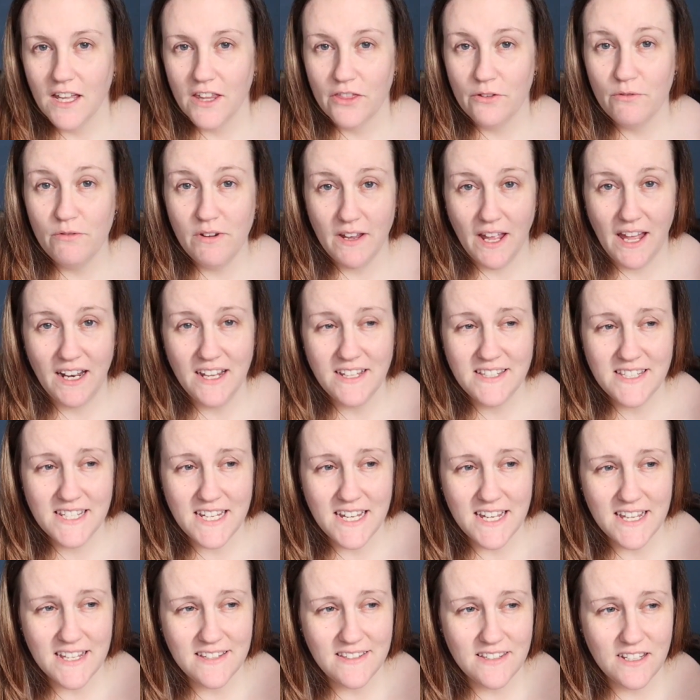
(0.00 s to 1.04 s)
The
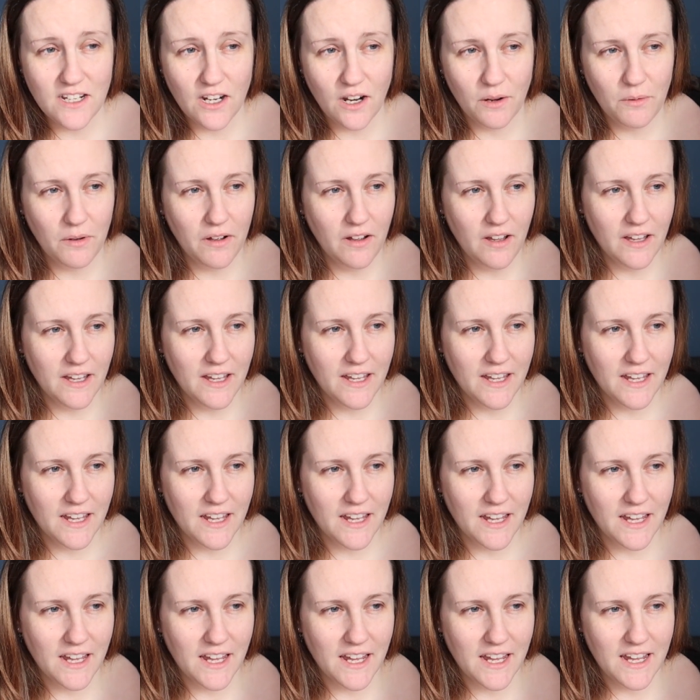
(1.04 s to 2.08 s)
reality is, you know what?
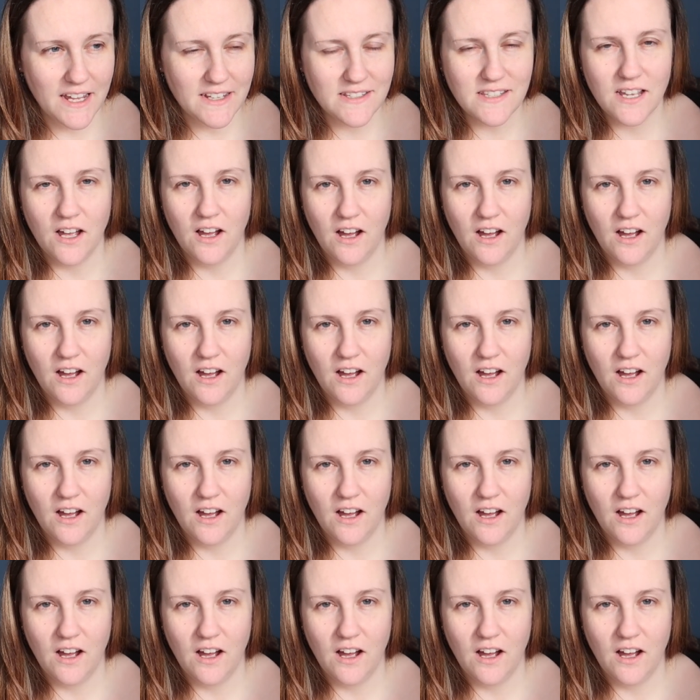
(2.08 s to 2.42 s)
It's